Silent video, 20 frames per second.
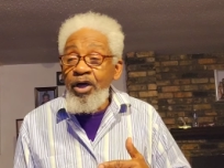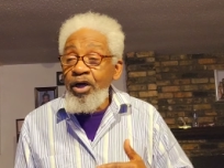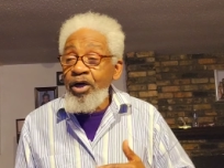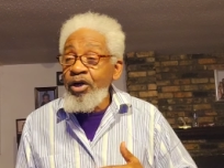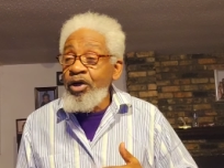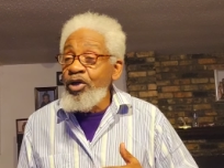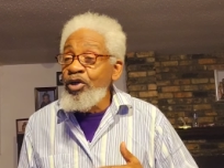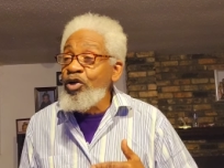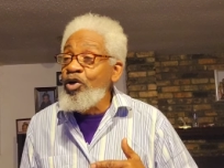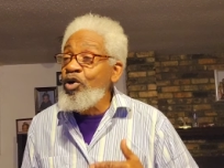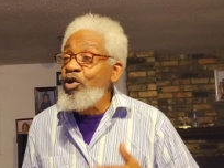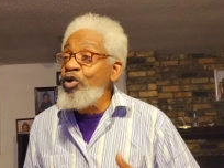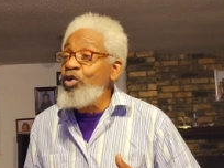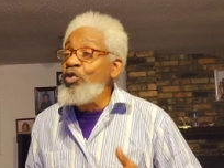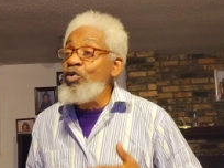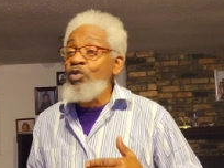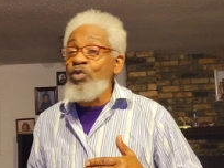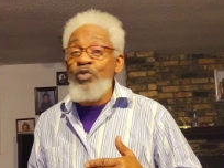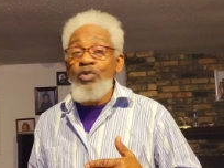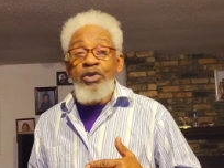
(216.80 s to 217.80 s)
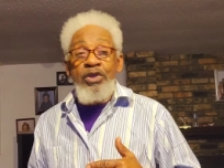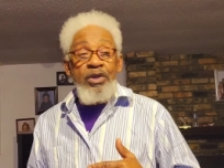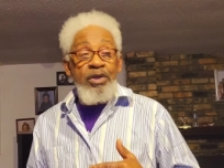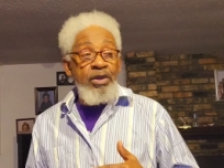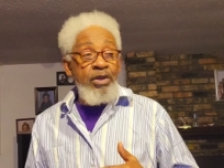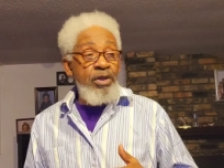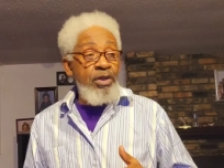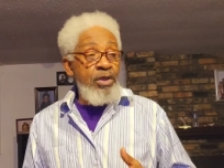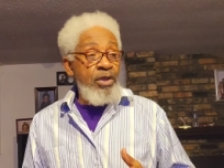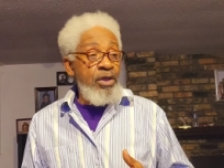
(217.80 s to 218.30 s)
conclude
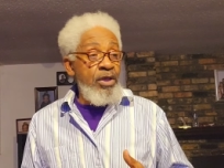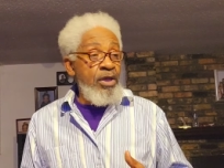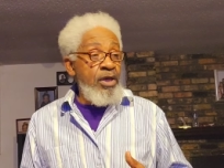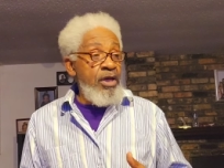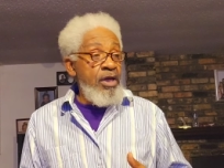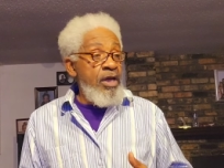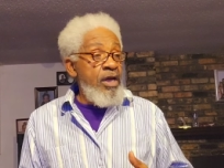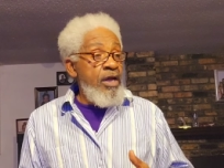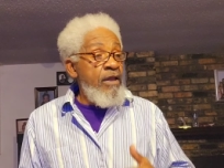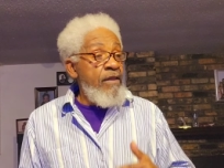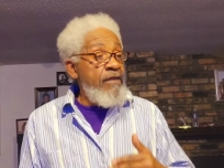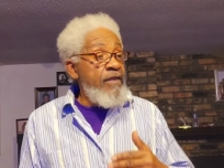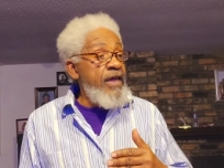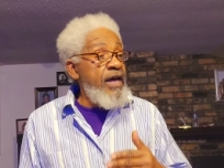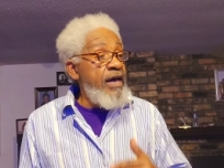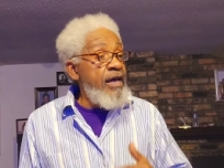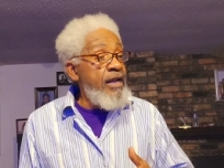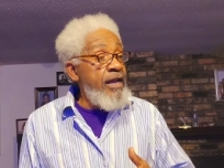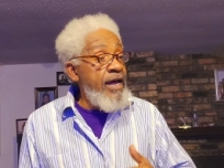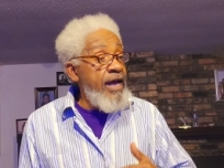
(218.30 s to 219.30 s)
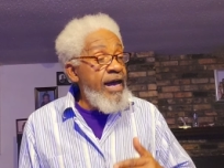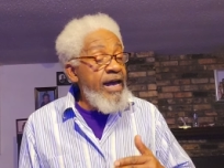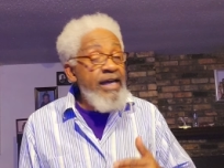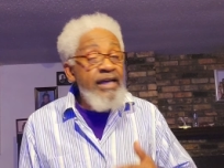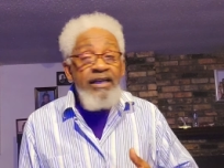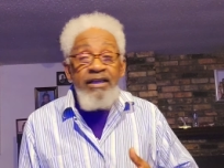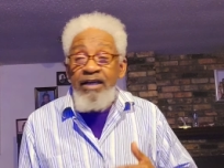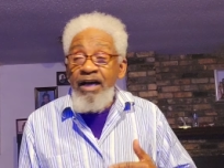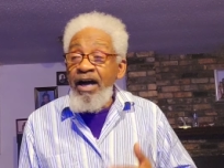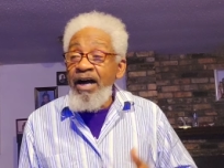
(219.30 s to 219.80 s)
that a
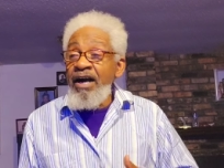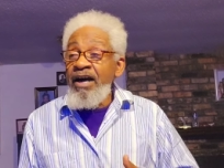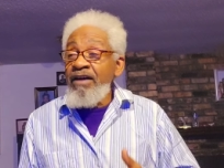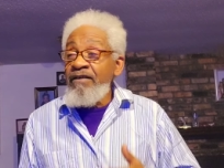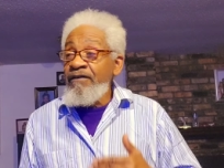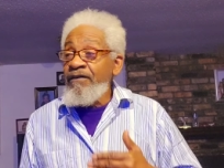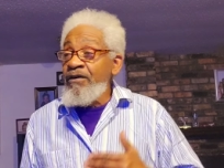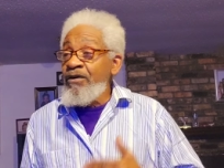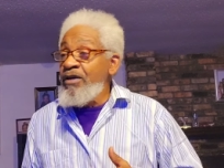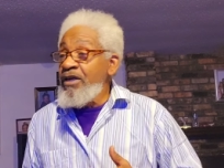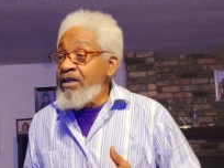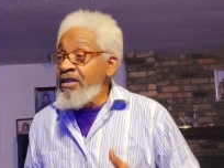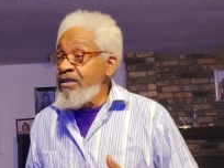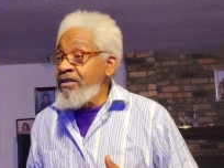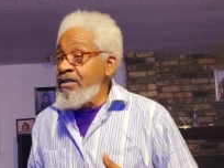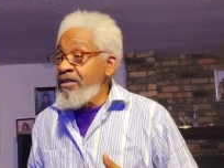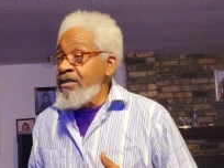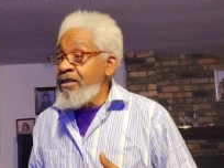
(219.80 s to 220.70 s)
God for us